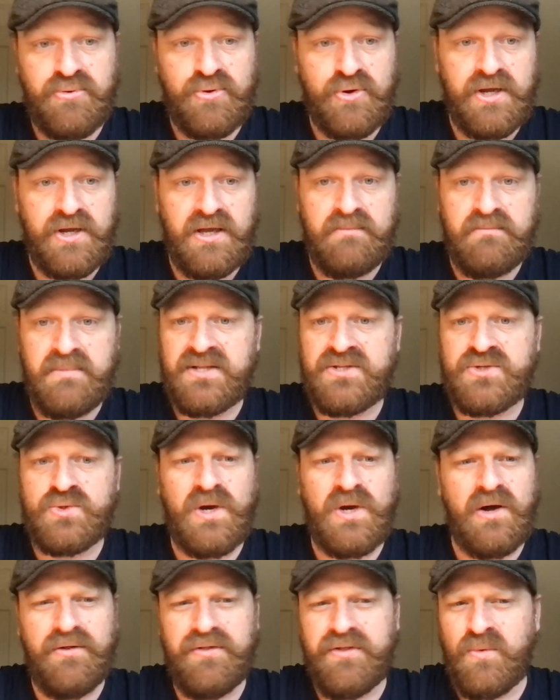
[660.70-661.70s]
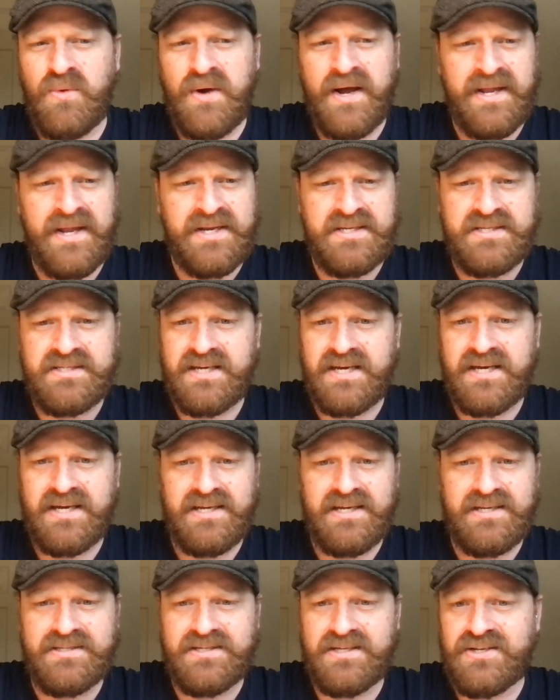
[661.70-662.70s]
pre-mental health awareness
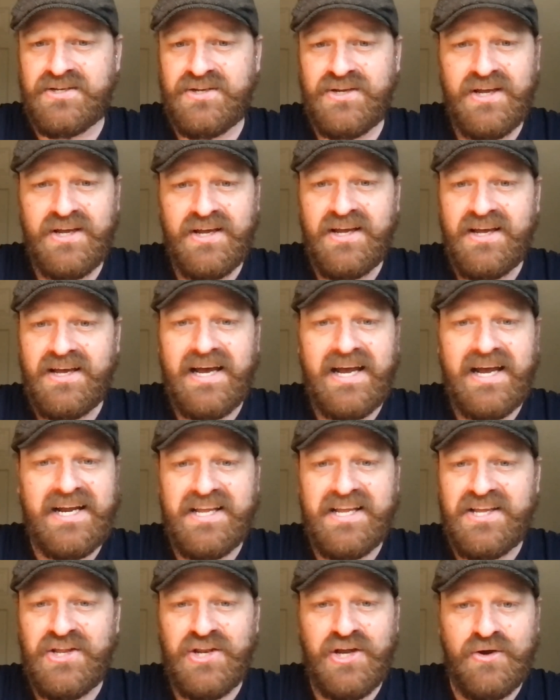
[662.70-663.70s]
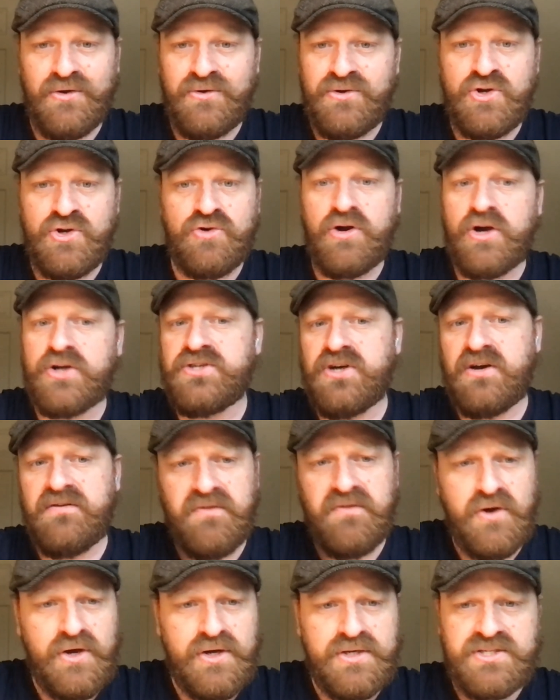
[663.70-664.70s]
days and 80,
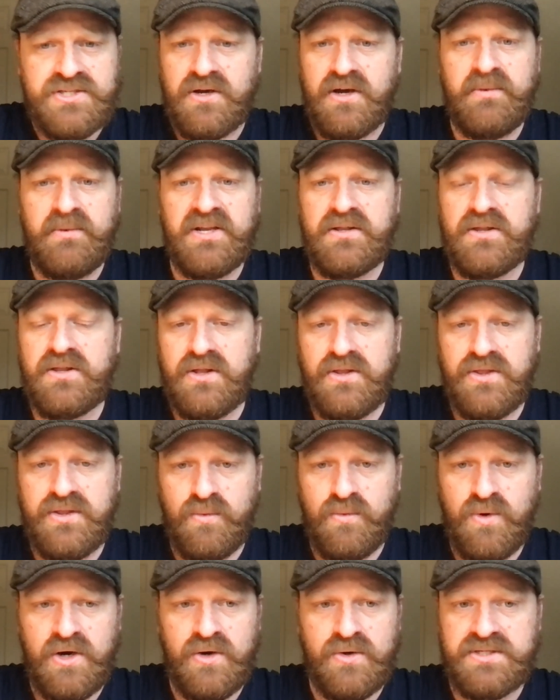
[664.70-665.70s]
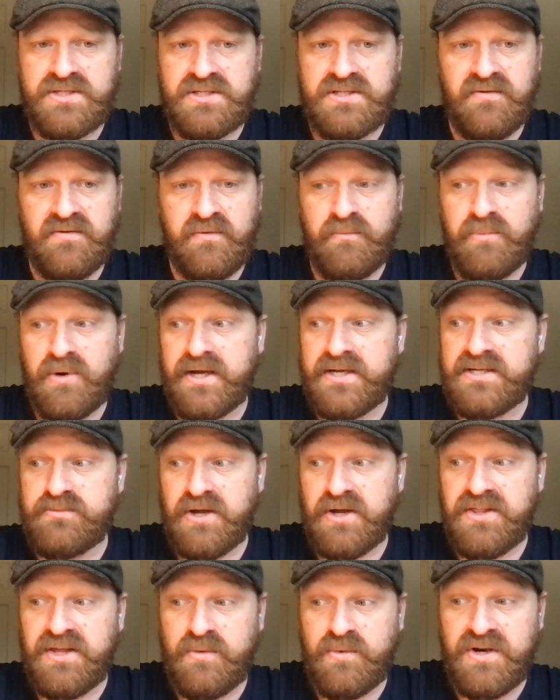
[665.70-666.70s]
neurodiverse. I mean, the world is a different place.
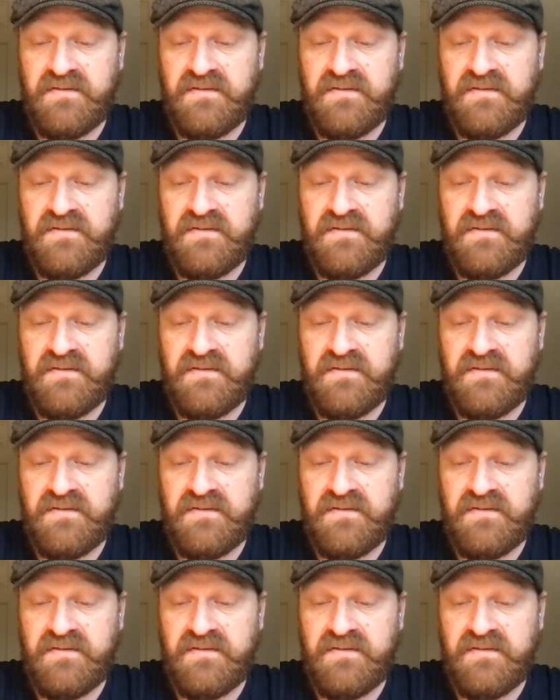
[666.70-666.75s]
But I think